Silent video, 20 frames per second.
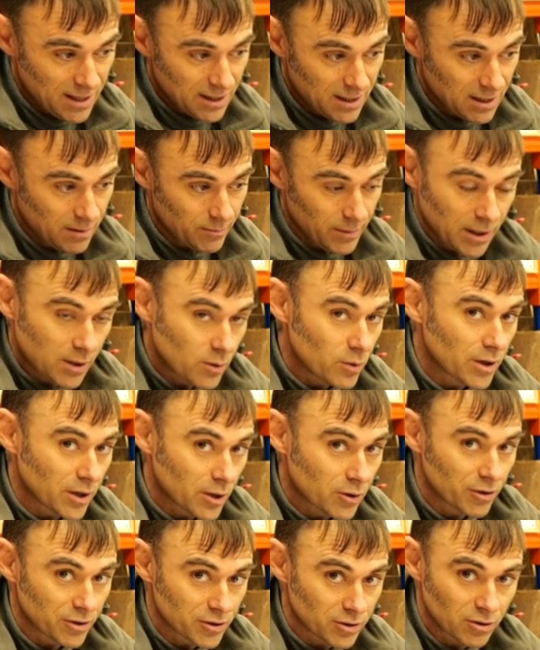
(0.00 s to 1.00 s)
going to be quite a
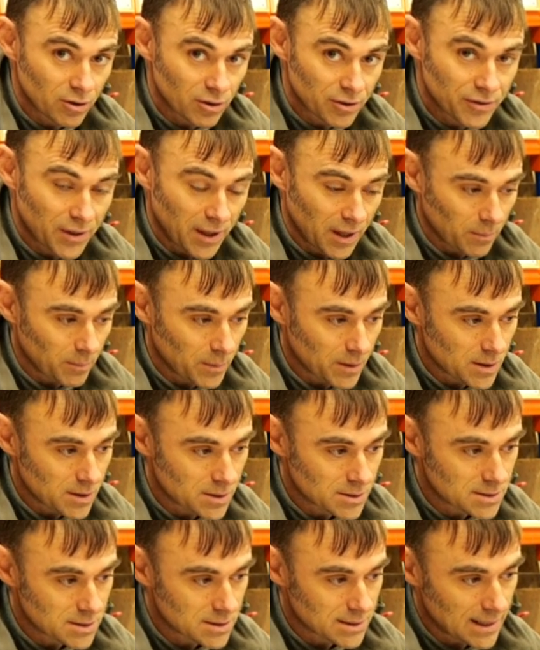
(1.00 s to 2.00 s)
critical thing,
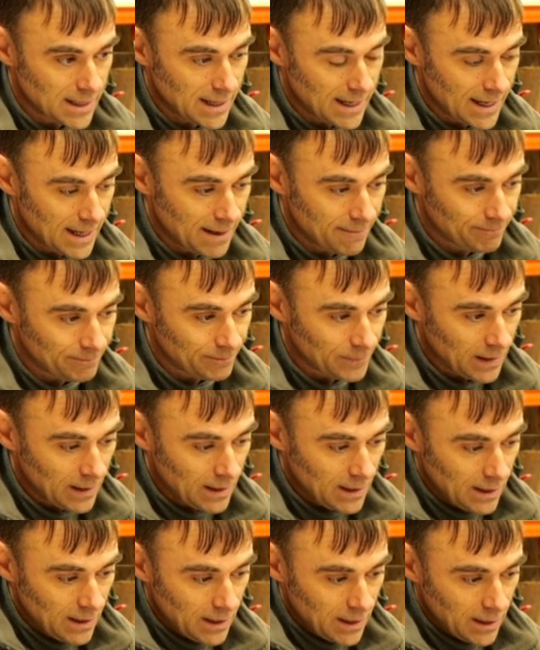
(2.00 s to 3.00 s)
because
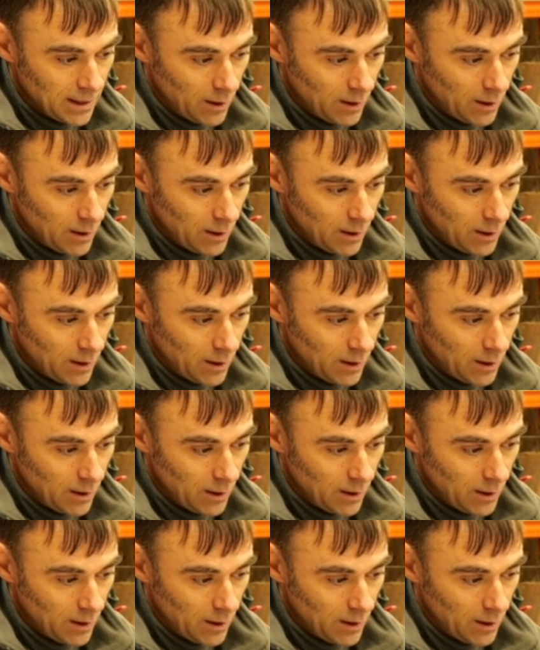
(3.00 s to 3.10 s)
you